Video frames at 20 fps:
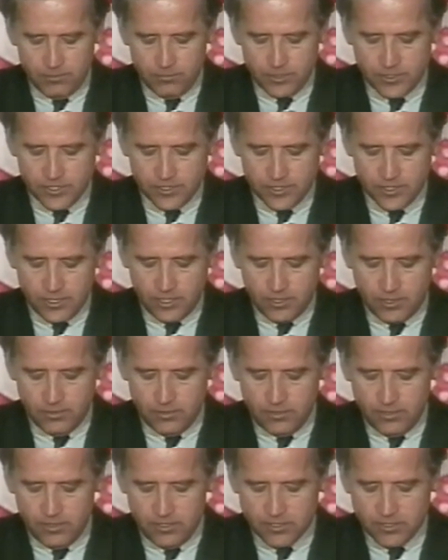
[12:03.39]
which is
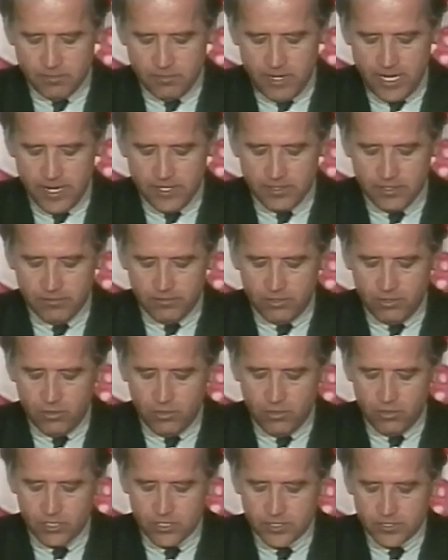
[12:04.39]
included as a matter of
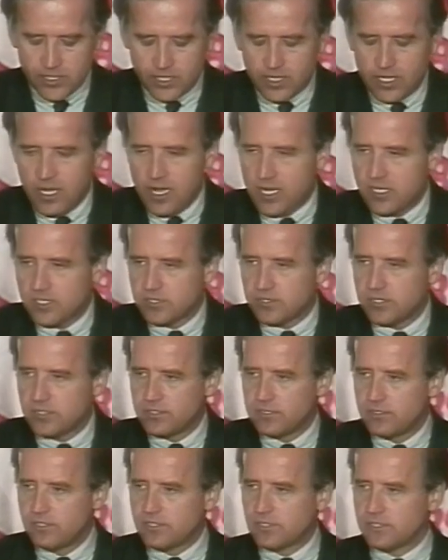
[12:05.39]
course, the
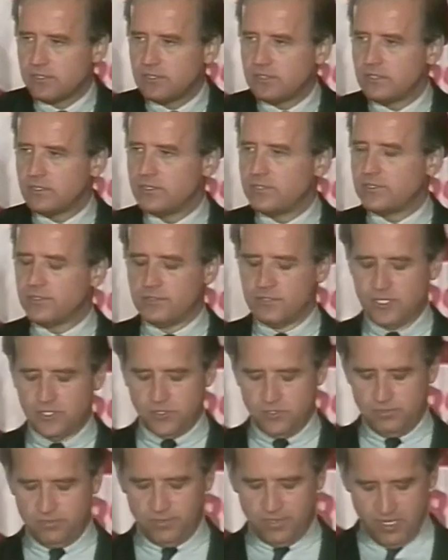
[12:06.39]
constitutional and
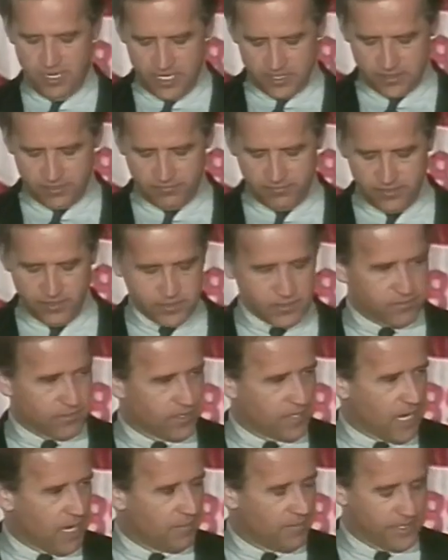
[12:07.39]
judicial philosophies of the
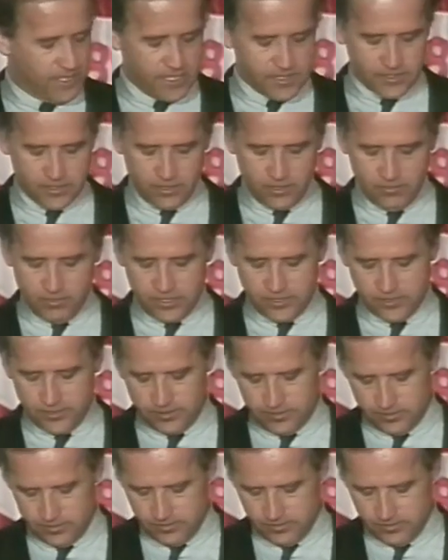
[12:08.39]
nominees in question.